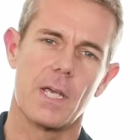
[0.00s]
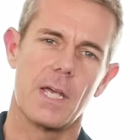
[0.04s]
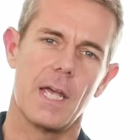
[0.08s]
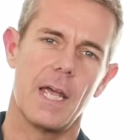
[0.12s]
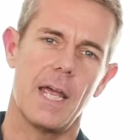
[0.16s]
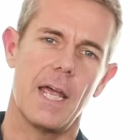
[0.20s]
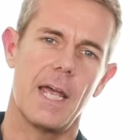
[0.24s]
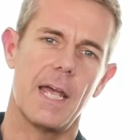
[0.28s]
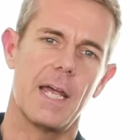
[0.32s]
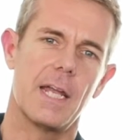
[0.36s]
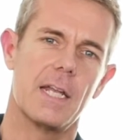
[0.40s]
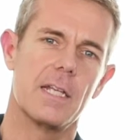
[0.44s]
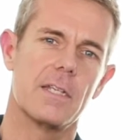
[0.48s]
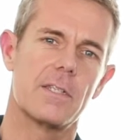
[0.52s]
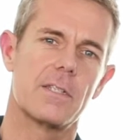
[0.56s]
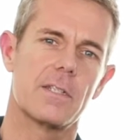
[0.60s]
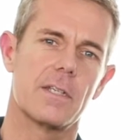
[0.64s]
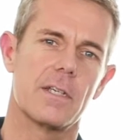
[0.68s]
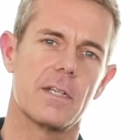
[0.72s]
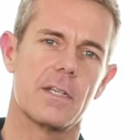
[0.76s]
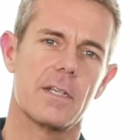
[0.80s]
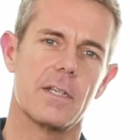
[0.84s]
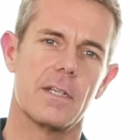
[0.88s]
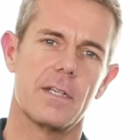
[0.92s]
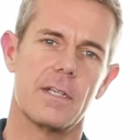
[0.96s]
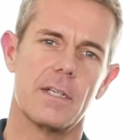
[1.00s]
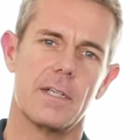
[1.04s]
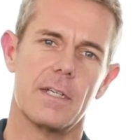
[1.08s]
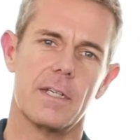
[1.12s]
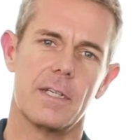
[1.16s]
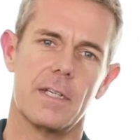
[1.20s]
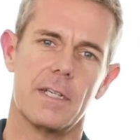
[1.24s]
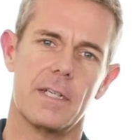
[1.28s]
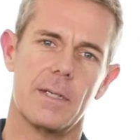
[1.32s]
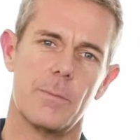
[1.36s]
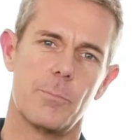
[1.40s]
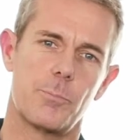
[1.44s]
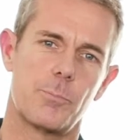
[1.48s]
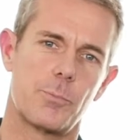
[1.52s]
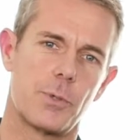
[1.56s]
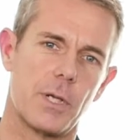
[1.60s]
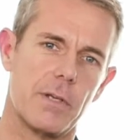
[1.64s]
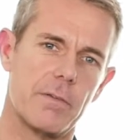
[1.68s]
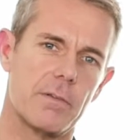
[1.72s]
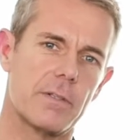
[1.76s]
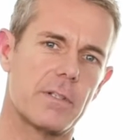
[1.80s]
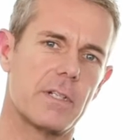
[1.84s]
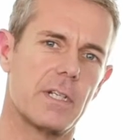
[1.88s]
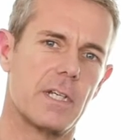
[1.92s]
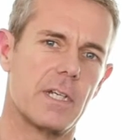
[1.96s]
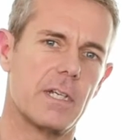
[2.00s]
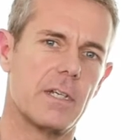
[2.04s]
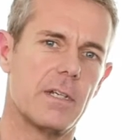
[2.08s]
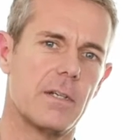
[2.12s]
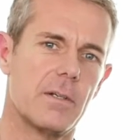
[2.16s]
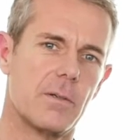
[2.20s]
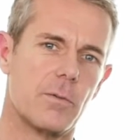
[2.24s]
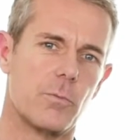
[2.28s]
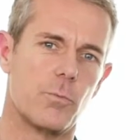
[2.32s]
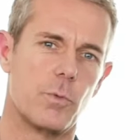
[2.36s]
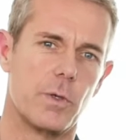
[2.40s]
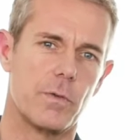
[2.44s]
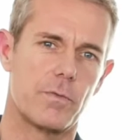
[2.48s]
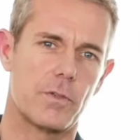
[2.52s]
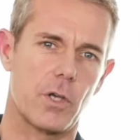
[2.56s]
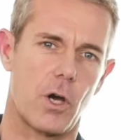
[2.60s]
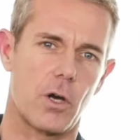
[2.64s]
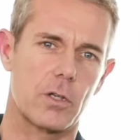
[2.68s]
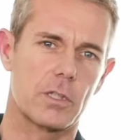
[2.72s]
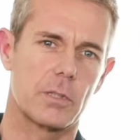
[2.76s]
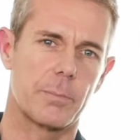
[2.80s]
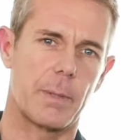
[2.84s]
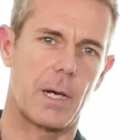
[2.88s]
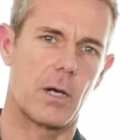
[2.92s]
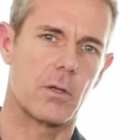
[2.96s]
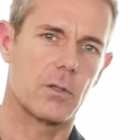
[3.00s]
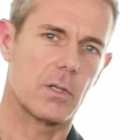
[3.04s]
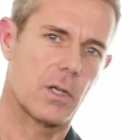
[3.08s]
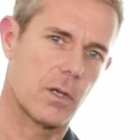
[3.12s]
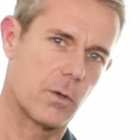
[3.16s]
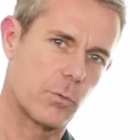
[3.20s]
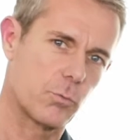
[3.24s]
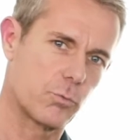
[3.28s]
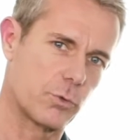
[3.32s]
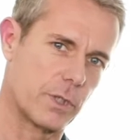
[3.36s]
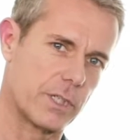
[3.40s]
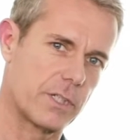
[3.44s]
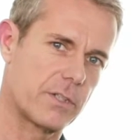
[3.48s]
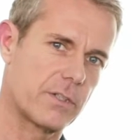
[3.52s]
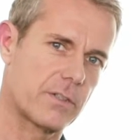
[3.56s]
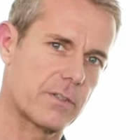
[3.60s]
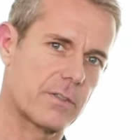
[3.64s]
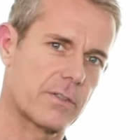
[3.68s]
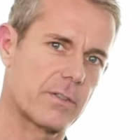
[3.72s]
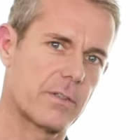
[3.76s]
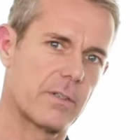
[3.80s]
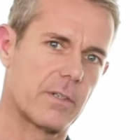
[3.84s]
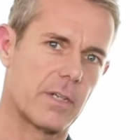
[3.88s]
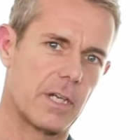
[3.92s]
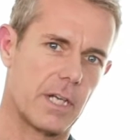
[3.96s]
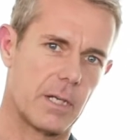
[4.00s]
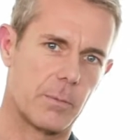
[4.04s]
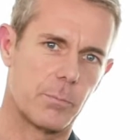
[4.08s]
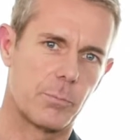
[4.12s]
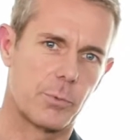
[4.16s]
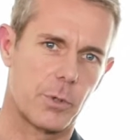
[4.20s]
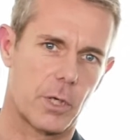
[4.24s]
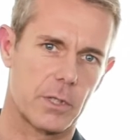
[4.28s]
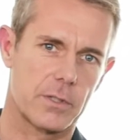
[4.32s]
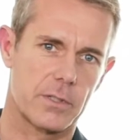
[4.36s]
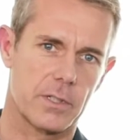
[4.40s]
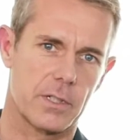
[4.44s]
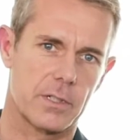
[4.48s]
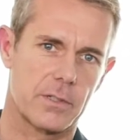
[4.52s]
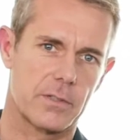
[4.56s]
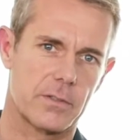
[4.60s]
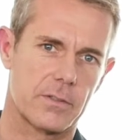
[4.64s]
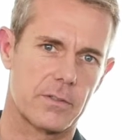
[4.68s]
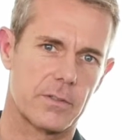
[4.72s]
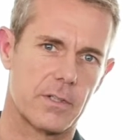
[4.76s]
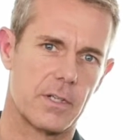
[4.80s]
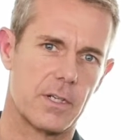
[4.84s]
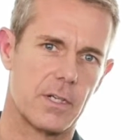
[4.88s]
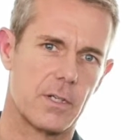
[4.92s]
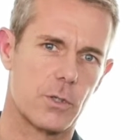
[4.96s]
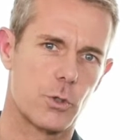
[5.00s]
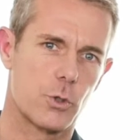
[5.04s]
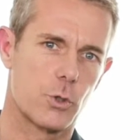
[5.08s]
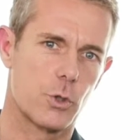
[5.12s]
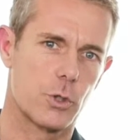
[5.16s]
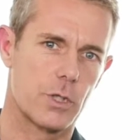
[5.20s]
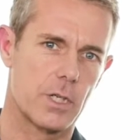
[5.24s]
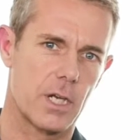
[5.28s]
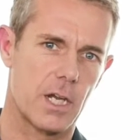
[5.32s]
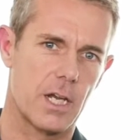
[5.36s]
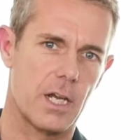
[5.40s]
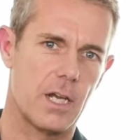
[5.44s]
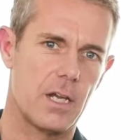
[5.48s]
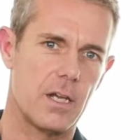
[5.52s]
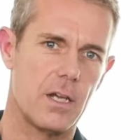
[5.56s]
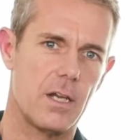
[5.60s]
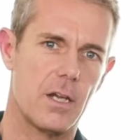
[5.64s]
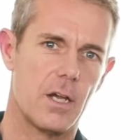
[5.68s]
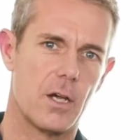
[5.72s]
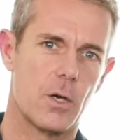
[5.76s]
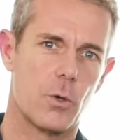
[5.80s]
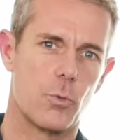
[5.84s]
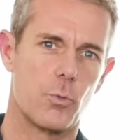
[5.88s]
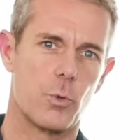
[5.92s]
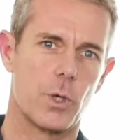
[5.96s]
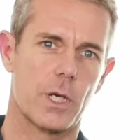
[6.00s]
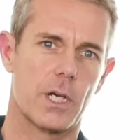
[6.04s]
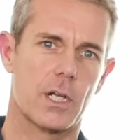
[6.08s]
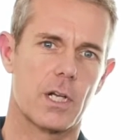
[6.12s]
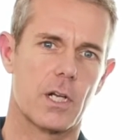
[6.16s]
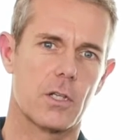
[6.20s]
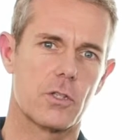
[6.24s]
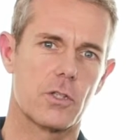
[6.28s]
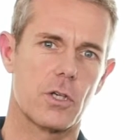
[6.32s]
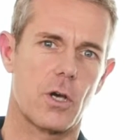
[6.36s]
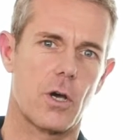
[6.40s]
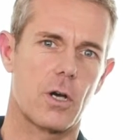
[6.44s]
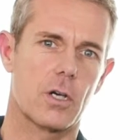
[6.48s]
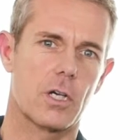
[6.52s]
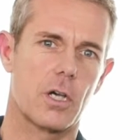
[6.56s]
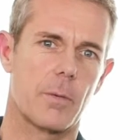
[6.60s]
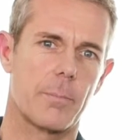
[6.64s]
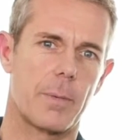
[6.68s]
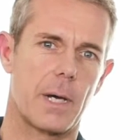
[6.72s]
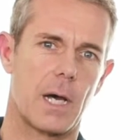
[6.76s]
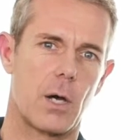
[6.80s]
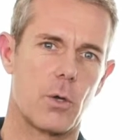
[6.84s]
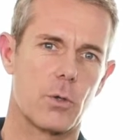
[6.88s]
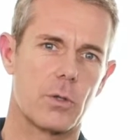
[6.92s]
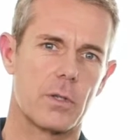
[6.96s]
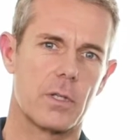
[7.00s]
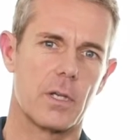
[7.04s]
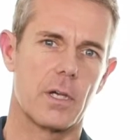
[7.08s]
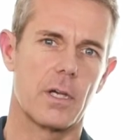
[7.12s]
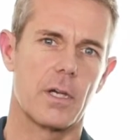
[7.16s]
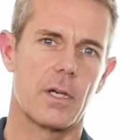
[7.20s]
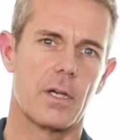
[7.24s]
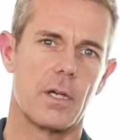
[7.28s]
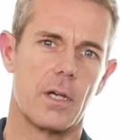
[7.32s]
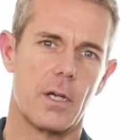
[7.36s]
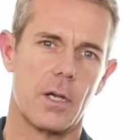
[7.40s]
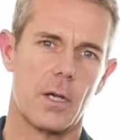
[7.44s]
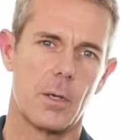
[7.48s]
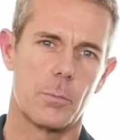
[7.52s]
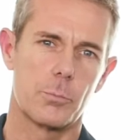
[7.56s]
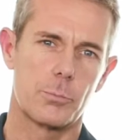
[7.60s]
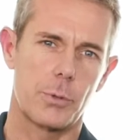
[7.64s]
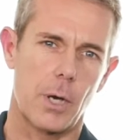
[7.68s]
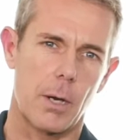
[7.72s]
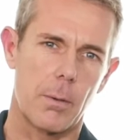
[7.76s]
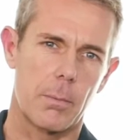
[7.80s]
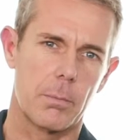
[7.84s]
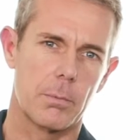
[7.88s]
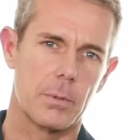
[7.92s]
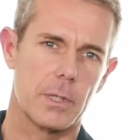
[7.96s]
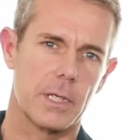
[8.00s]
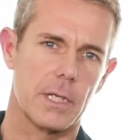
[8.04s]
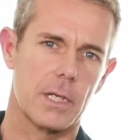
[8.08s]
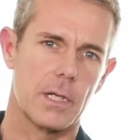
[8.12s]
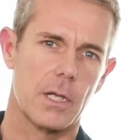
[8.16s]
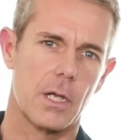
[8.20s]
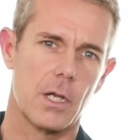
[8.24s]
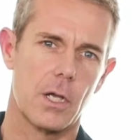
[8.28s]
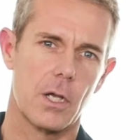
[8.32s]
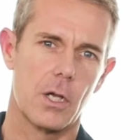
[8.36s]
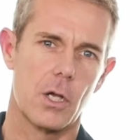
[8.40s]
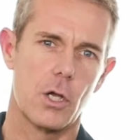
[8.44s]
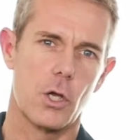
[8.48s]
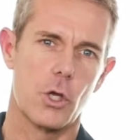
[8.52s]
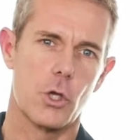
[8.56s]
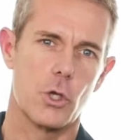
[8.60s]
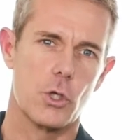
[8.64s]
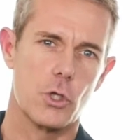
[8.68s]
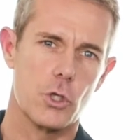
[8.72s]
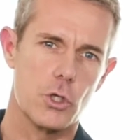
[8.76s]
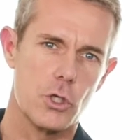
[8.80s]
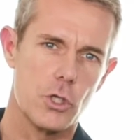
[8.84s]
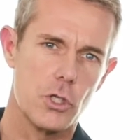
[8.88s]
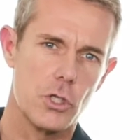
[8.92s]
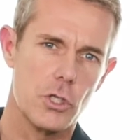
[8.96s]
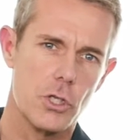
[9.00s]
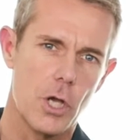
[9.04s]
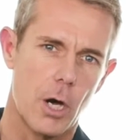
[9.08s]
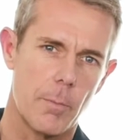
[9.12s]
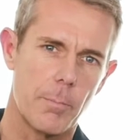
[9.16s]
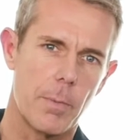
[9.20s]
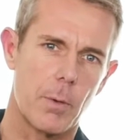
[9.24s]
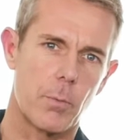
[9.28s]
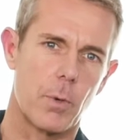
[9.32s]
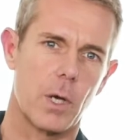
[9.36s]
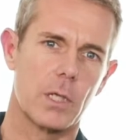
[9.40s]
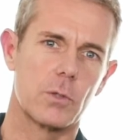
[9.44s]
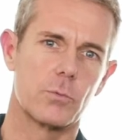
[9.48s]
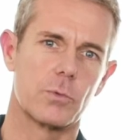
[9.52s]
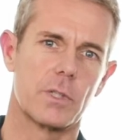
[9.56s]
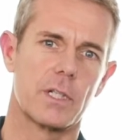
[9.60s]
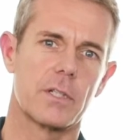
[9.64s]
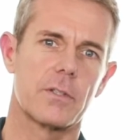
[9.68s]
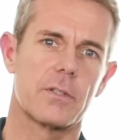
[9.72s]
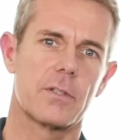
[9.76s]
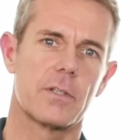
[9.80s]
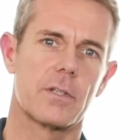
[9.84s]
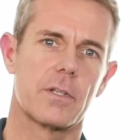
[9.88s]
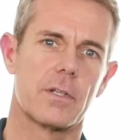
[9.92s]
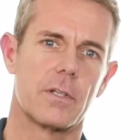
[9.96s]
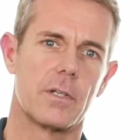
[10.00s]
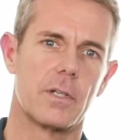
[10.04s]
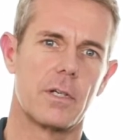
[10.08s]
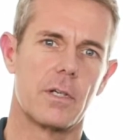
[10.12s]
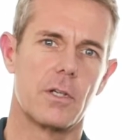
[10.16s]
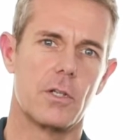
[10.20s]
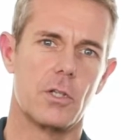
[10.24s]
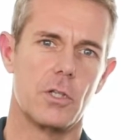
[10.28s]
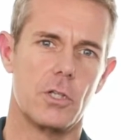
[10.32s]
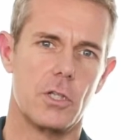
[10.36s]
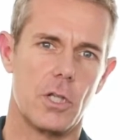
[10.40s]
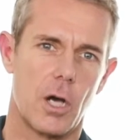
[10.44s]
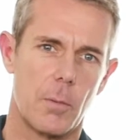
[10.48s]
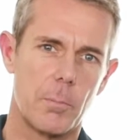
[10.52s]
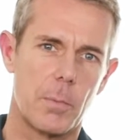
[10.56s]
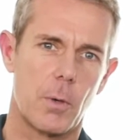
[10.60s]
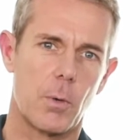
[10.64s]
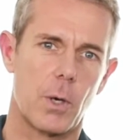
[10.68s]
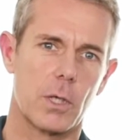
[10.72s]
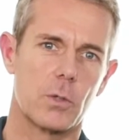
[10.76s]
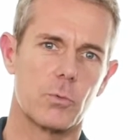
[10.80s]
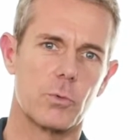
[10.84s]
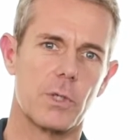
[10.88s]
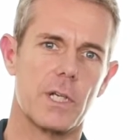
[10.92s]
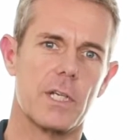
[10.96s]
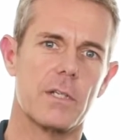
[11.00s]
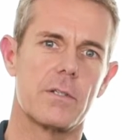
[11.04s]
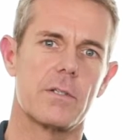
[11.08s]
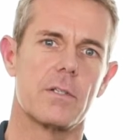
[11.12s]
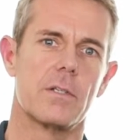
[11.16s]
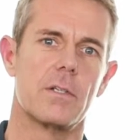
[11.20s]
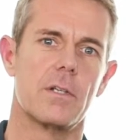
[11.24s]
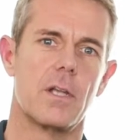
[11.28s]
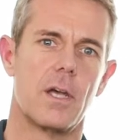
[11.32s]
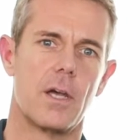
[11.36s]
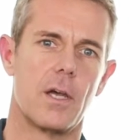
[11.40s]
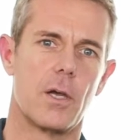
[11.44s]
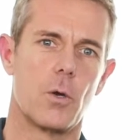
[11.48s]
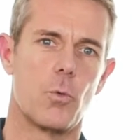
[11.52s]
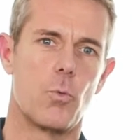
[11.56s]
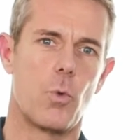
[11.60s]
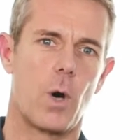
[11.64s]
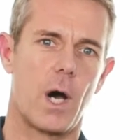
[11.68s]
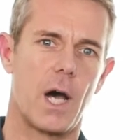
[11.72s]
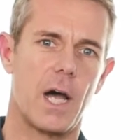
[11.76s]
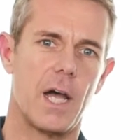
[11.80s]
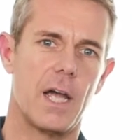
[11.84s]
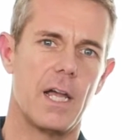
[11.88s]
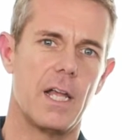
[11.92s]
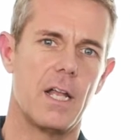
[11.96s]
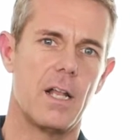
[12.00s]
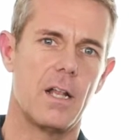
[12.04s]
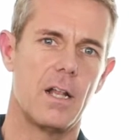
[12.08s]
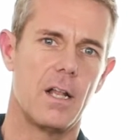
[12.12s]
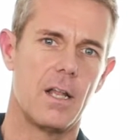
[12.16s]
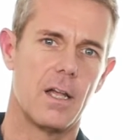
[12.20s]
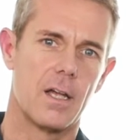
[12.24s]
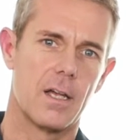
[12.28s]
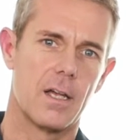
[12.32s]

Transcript: And previously we've talked about risks in projects. Today we're going to talk about probably number one risk, number one reason why